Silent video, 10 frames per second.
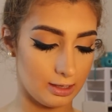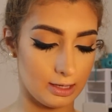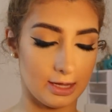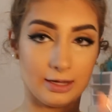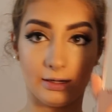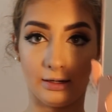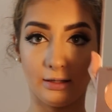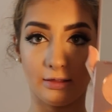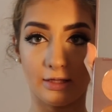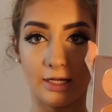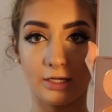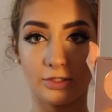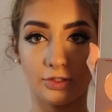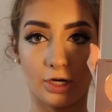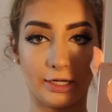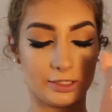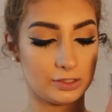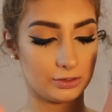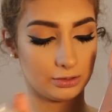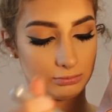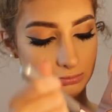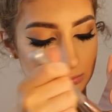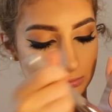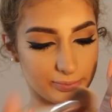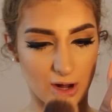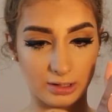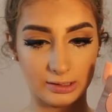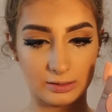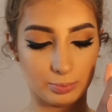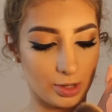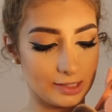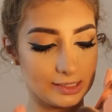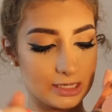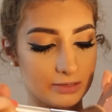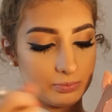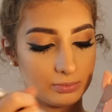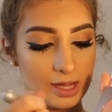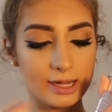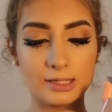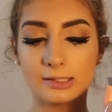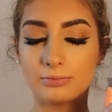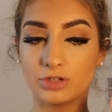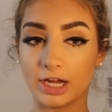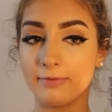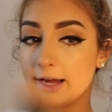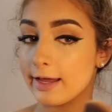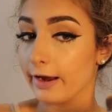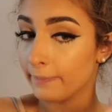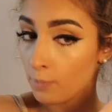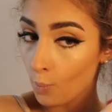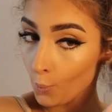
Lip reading: in the darkest bronzy, I guess, shade right here.